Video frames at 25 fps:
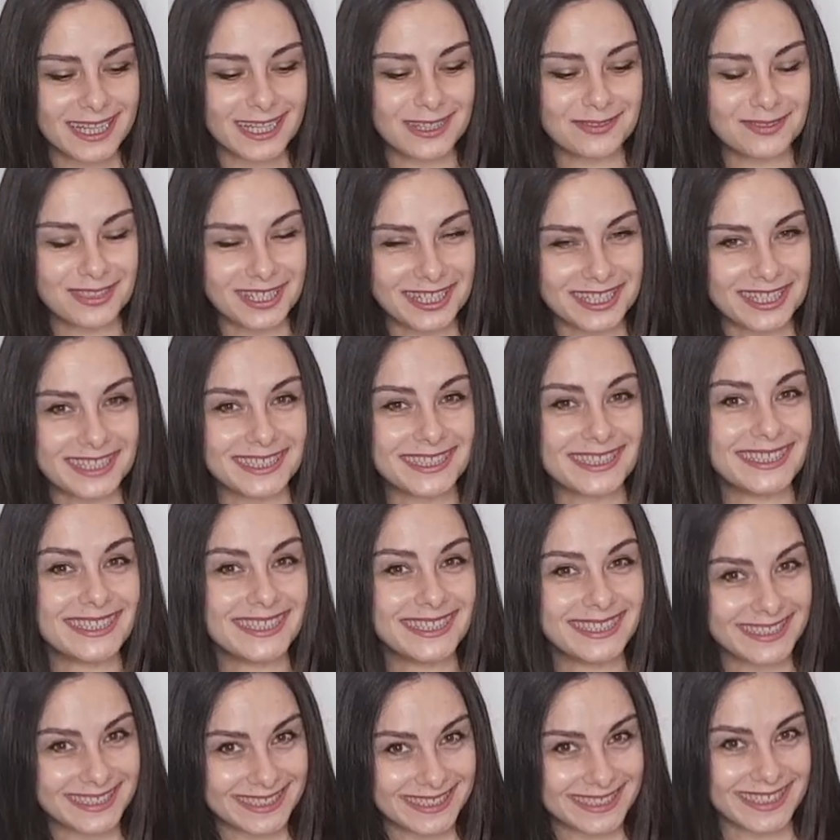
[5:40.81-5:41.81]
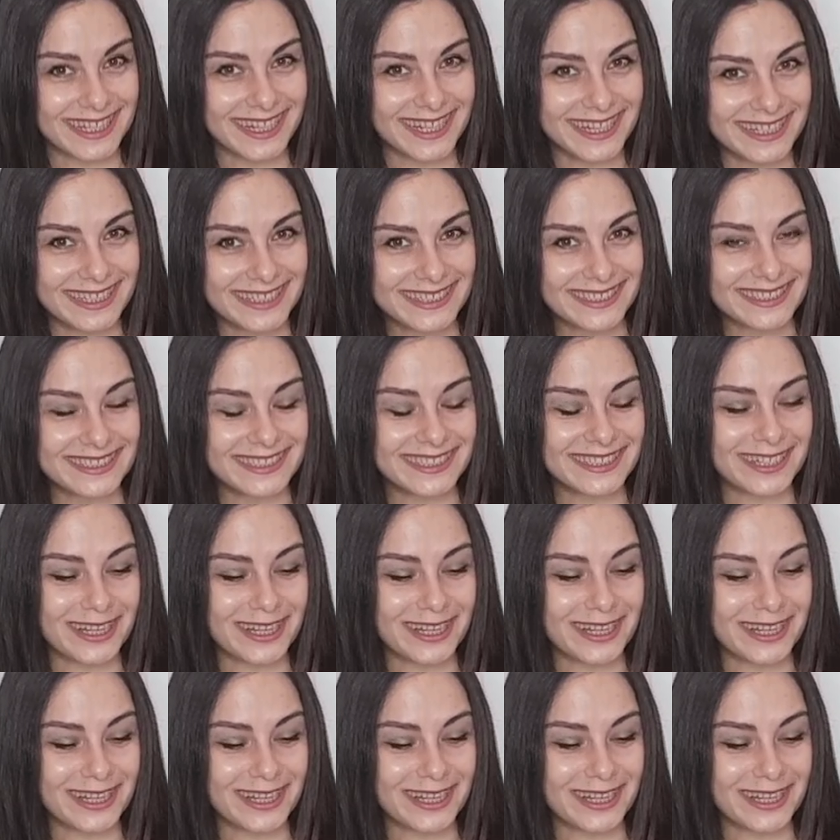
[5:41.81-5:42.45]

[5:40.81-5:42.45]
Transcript: I've done it inside and